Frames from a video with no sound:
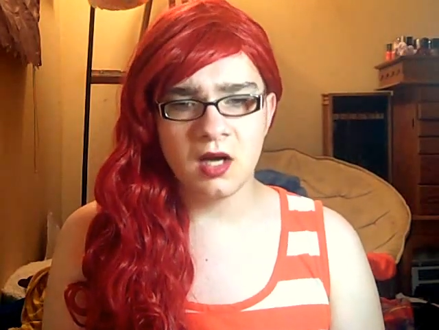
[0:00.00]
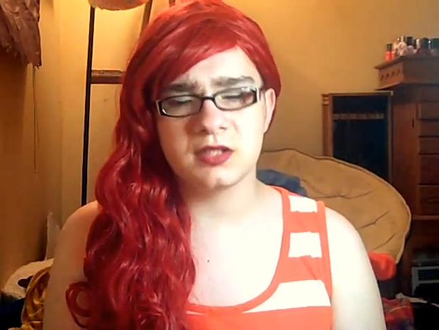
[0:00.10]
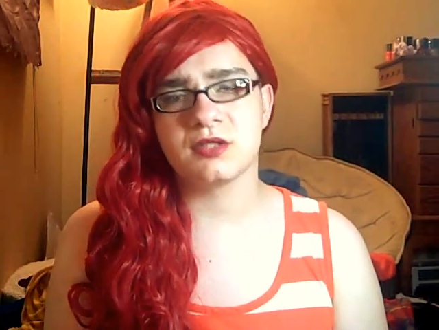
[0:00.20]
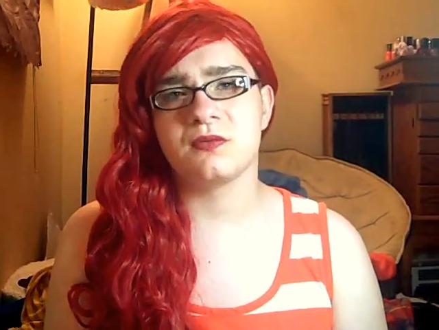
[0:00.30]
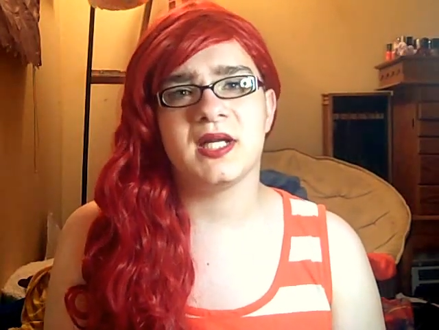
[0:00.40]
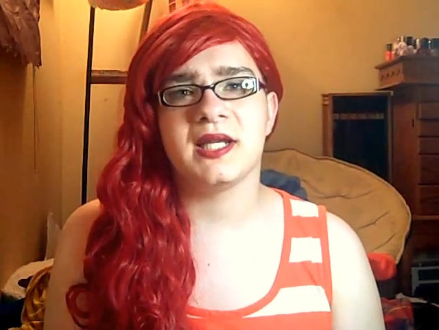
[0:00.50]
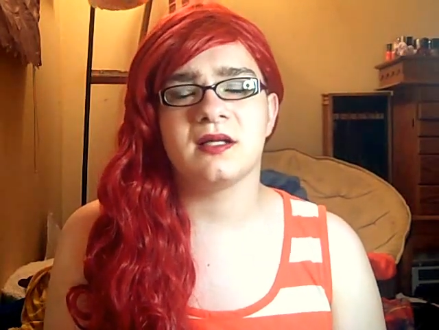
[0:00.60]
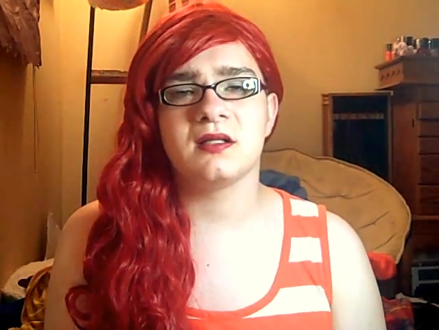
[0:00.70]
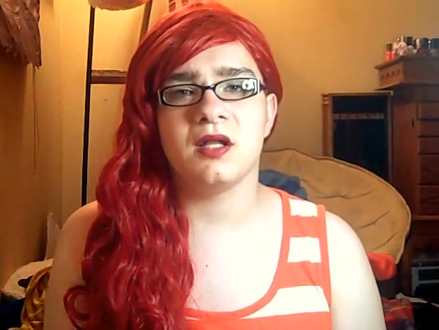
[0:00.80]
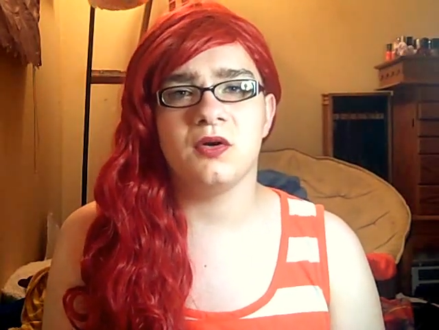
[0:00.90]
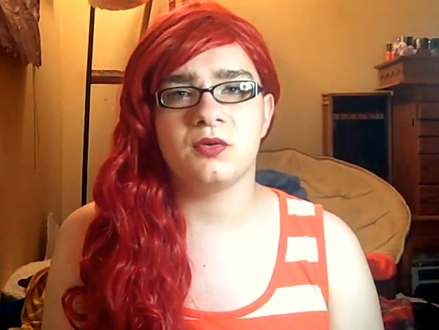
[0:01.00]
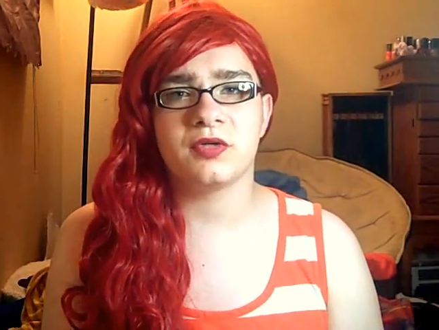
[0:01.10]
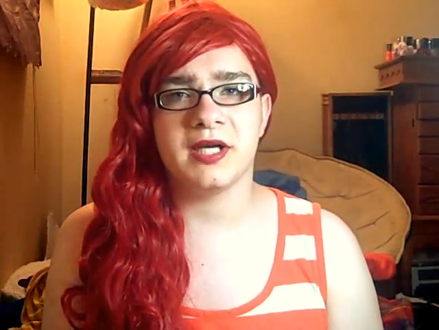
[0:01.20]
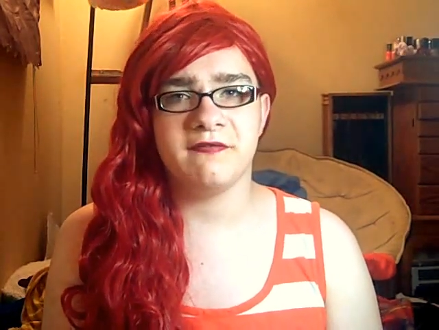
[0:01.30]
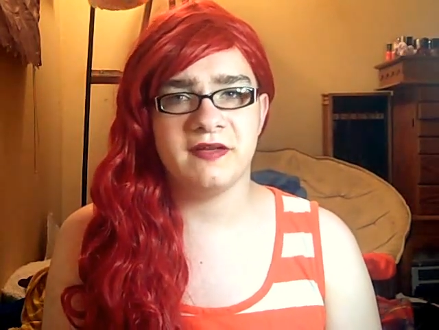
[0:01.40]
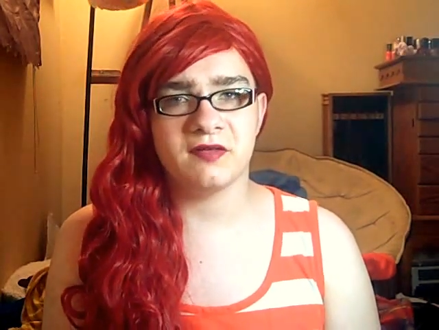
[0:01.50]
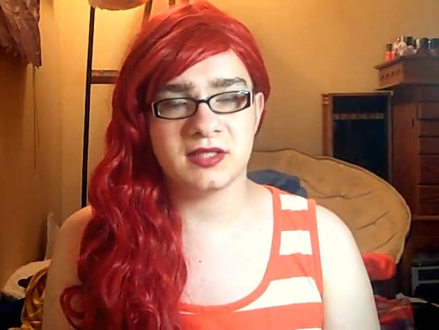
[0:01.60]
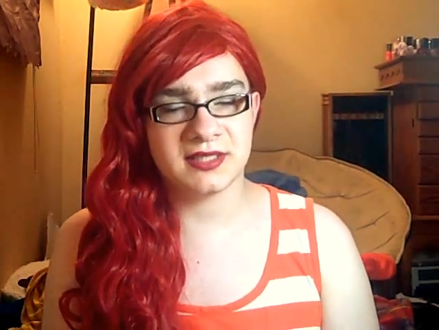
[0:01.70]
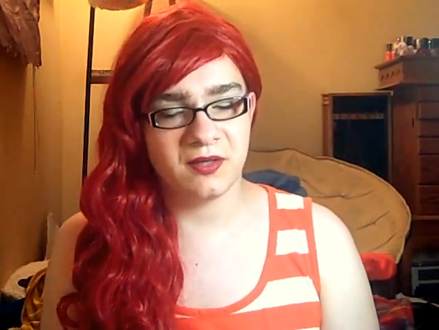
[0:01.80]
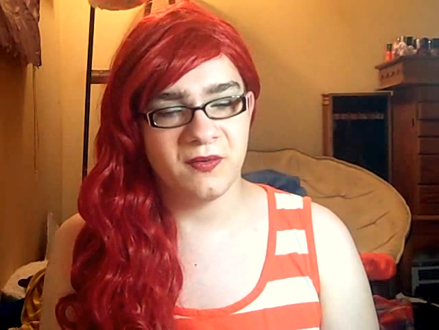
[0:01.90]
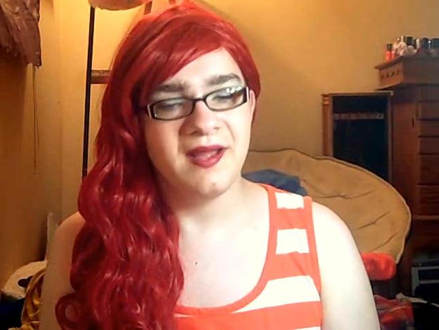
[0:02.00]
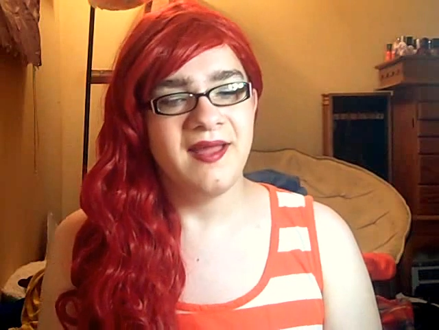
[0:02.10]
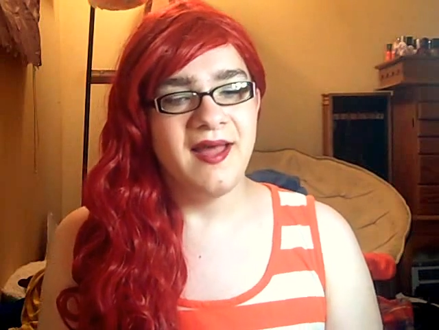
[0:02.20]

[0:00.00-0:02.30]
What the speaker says: Also running low-grade fever, so